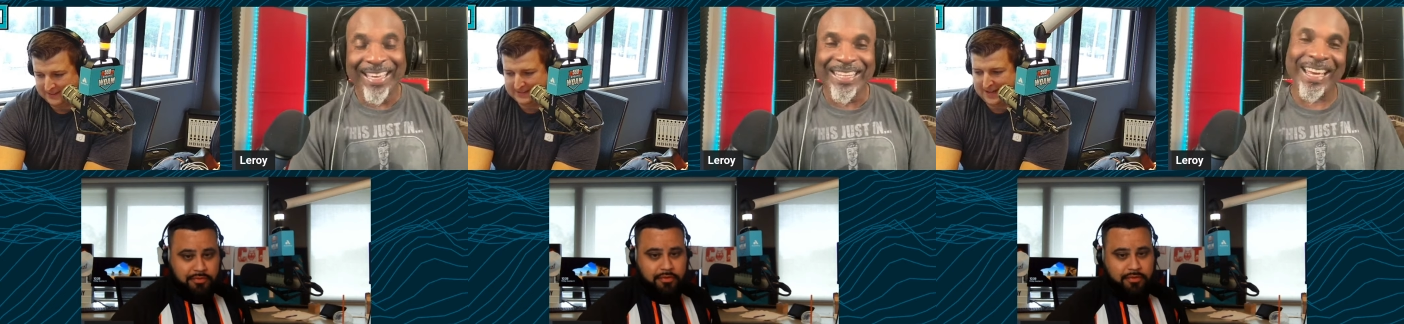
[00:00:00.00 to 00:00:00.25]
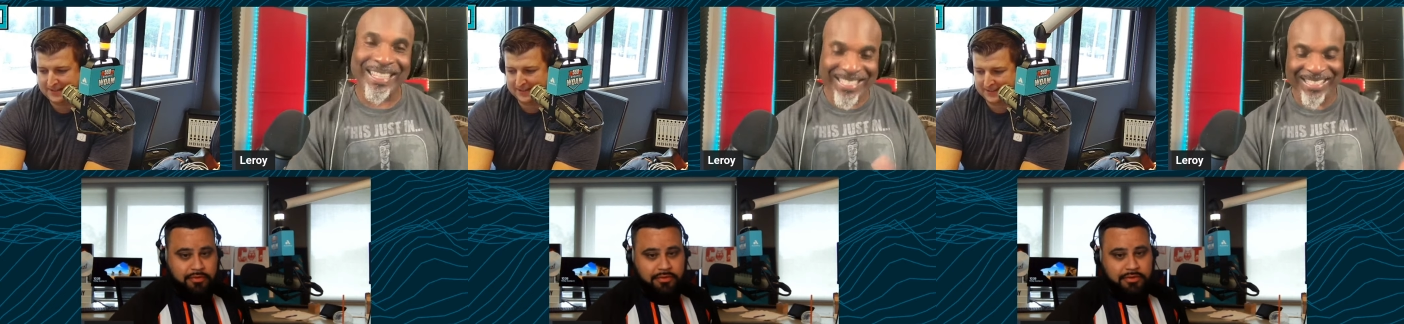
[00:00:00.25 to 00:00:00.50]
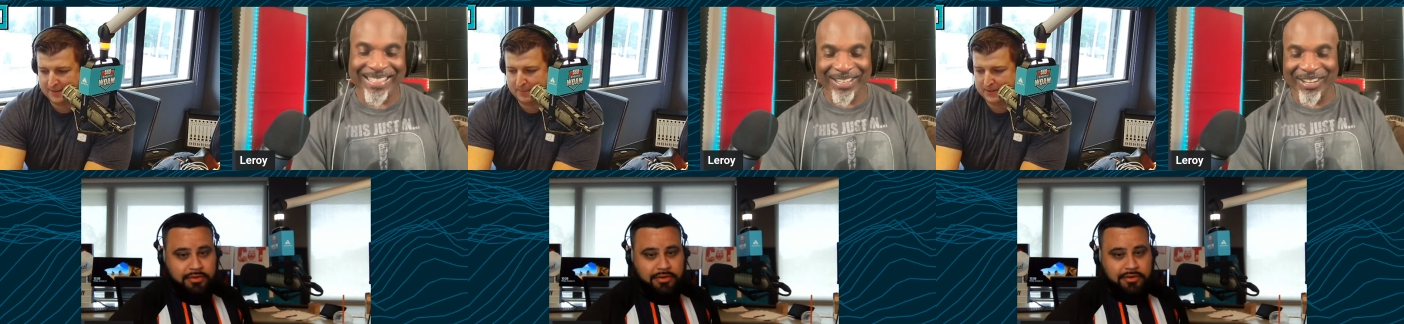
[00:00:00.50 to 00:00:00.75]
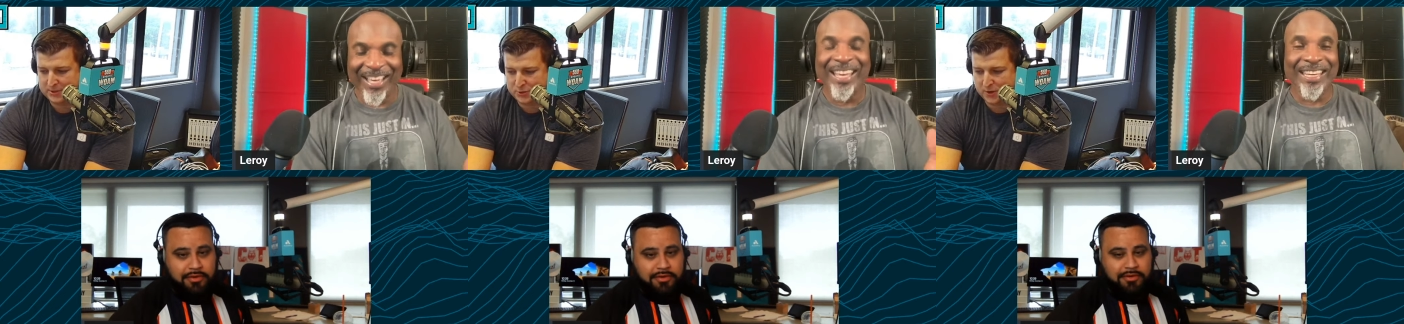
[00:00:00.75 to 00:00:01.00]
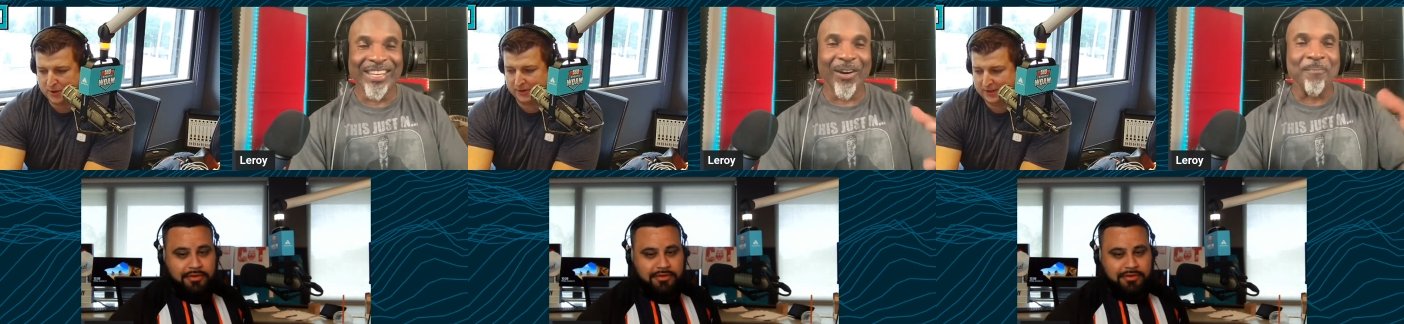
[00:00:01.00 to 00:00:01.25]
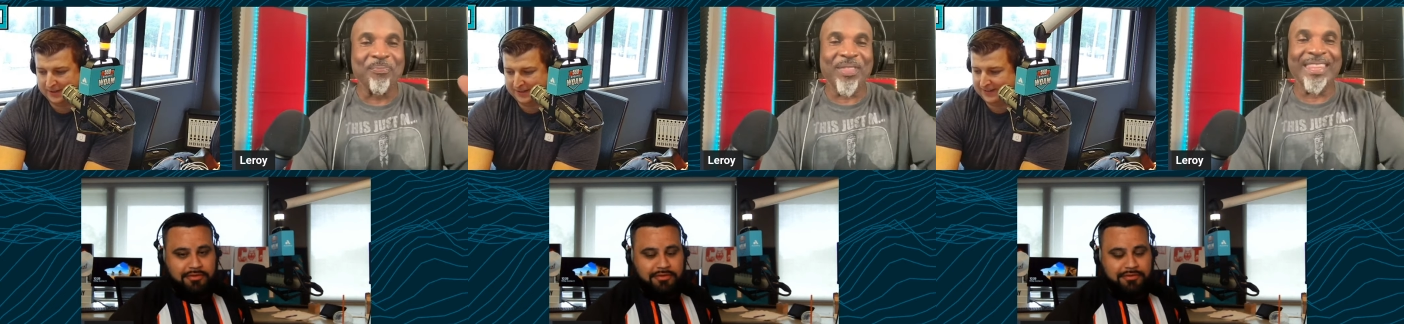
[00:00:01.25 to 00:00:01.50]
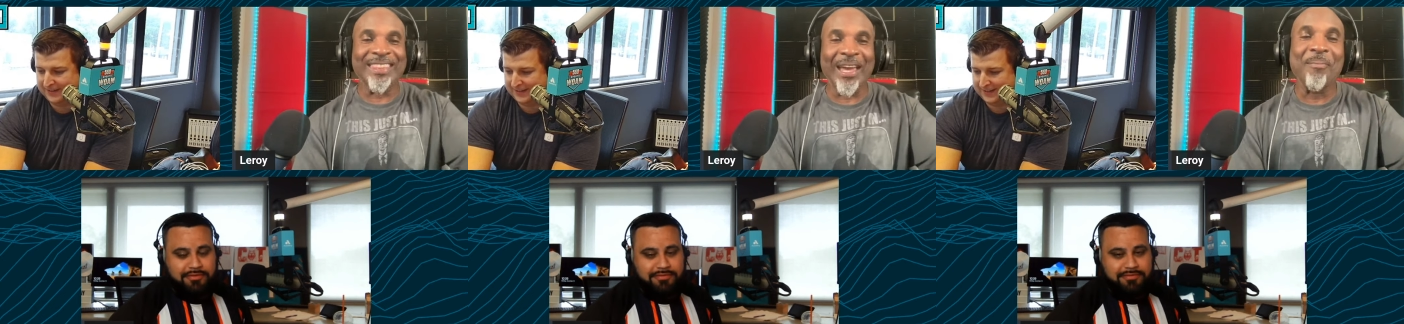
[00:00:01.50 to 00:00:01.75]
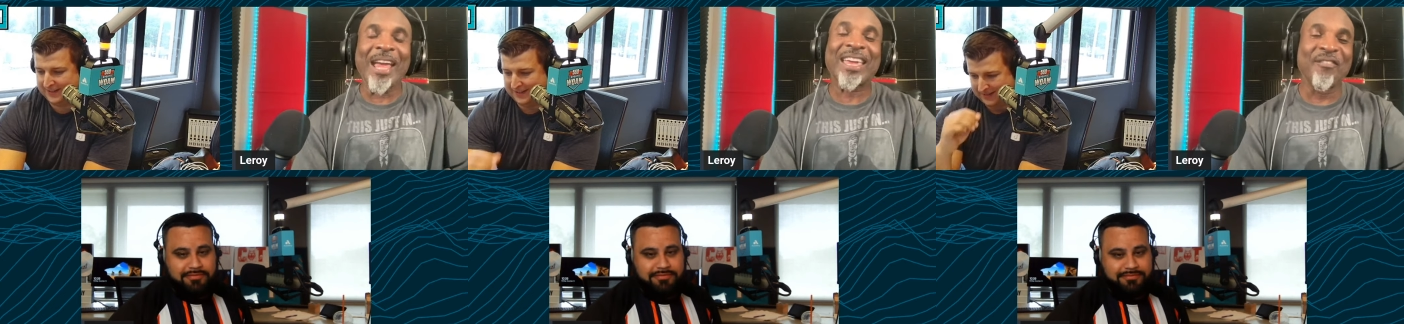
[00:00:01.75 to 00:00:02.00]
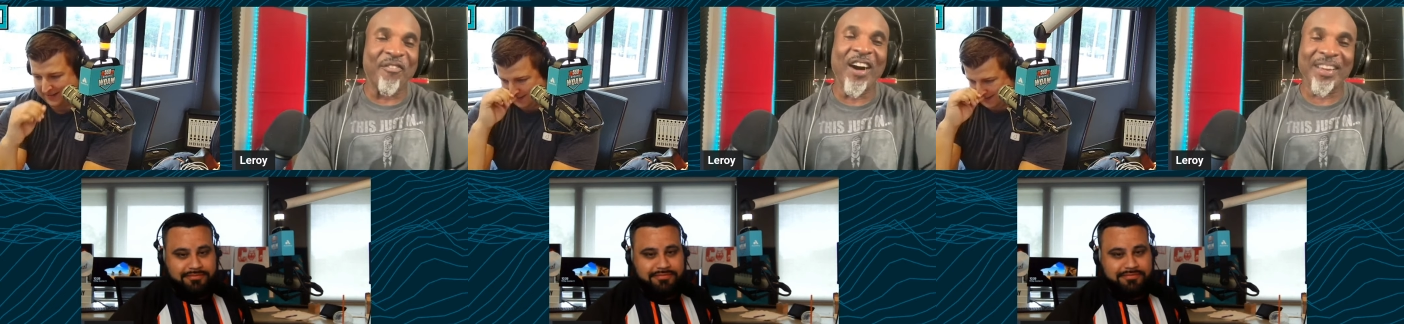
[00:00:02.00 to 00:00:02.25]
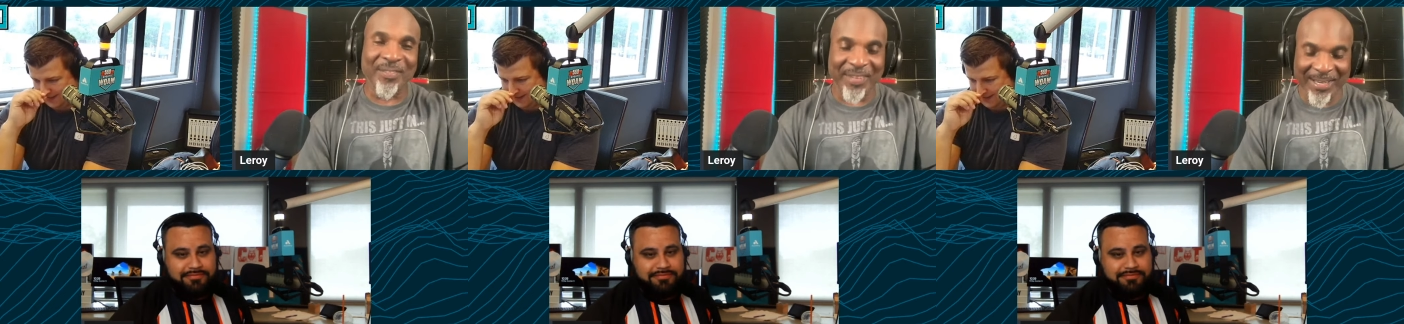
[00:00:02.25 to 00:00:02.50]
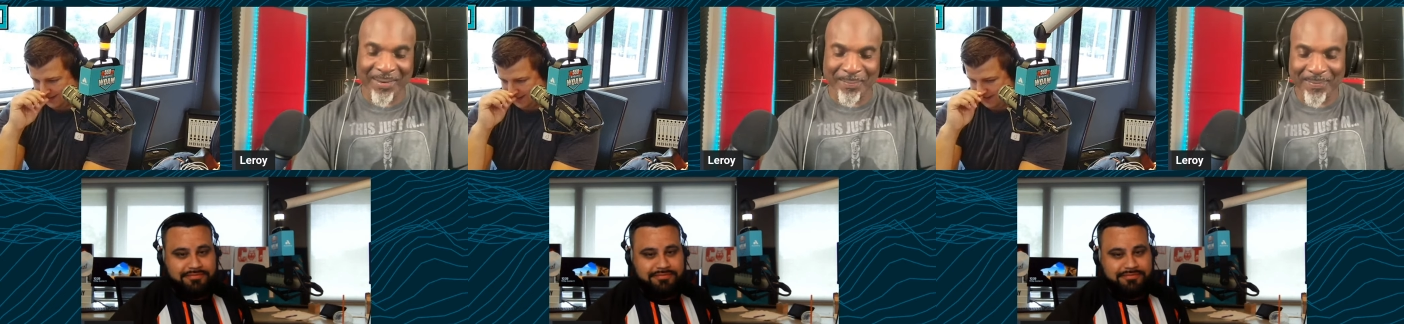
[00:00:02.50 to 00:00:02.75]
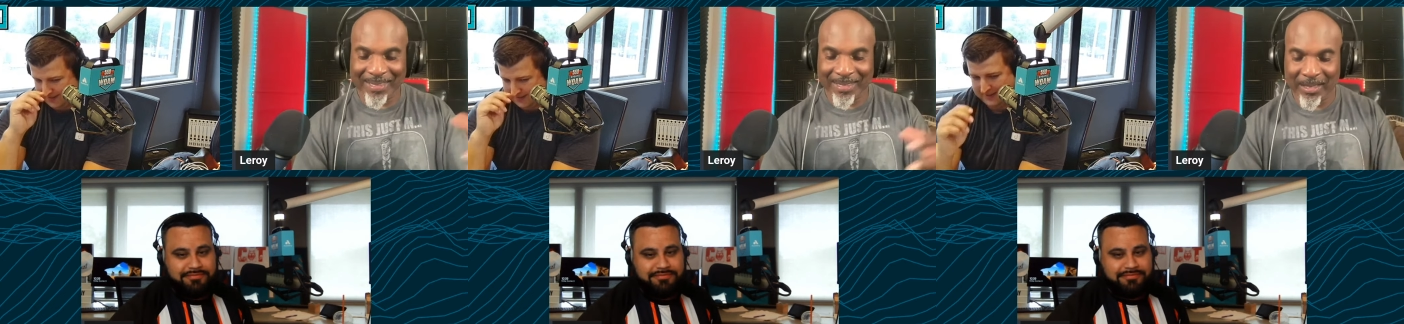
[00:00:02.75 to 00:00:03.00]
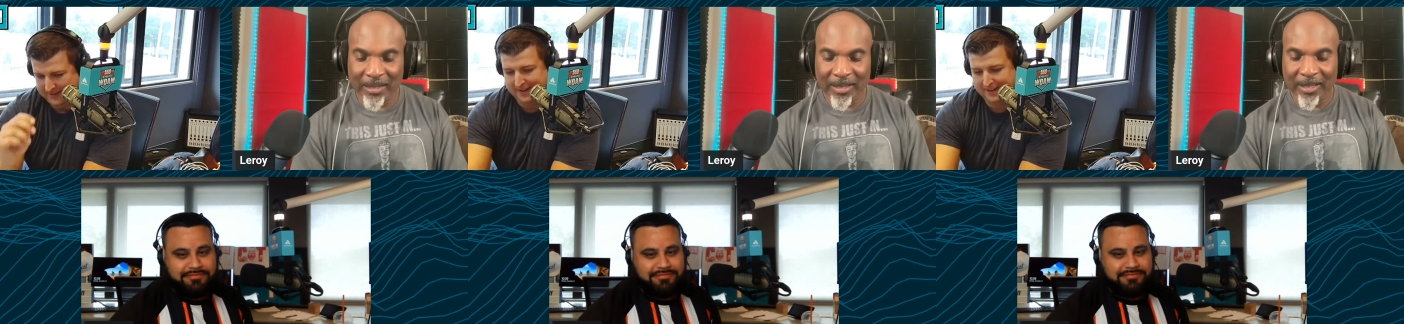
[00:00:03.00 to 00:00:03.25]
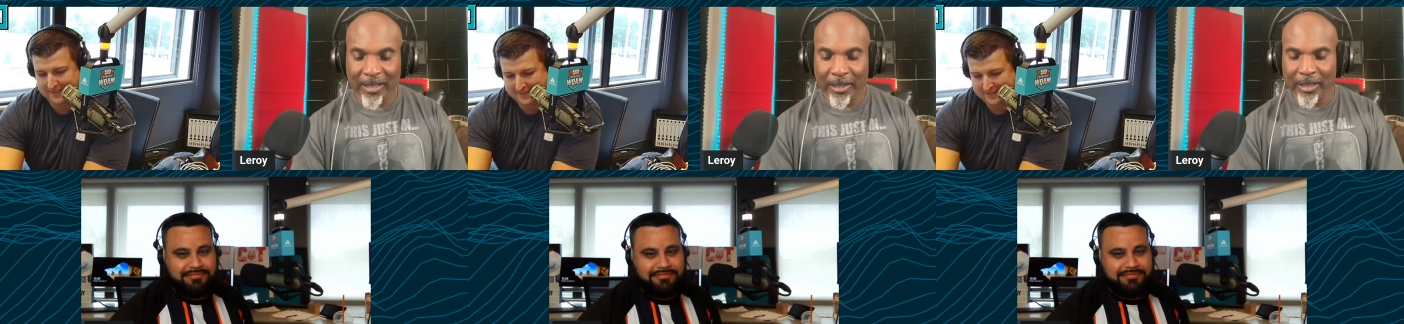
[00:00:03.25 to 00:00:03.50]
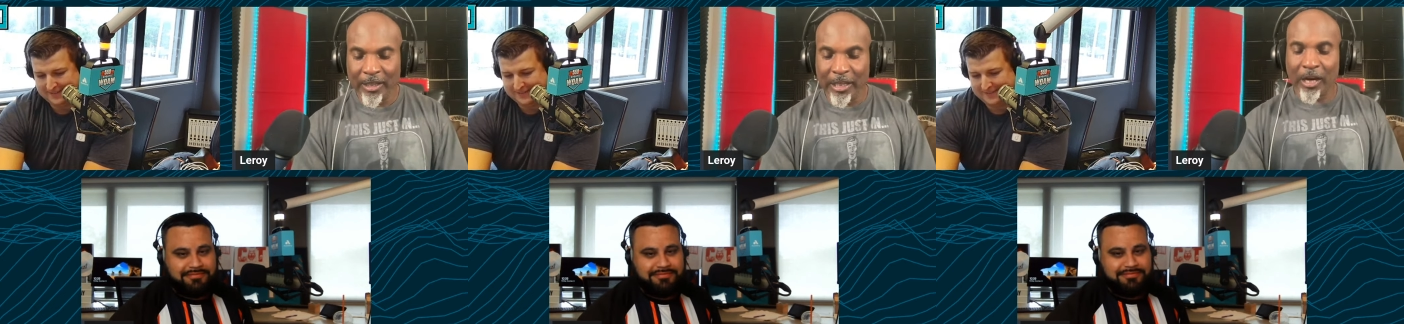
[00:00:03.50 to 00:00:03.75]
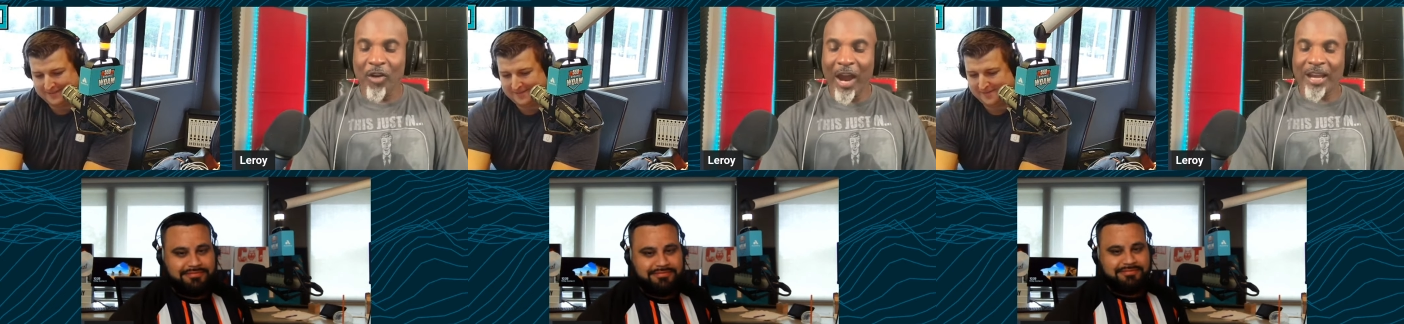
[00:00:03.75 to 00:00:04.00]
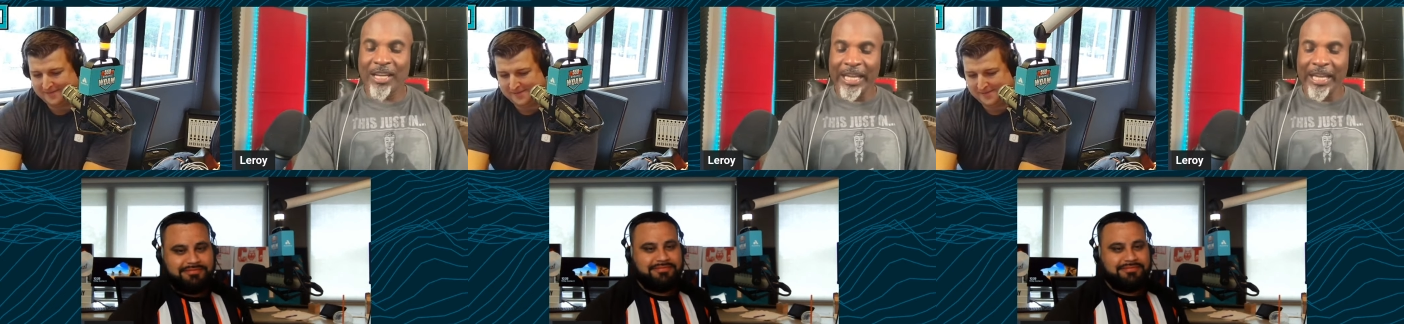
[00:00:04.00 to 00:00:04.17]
Speaker 1: This That's sounds like somebody's drunk. No, they're making fun of him. Yeah. Look around the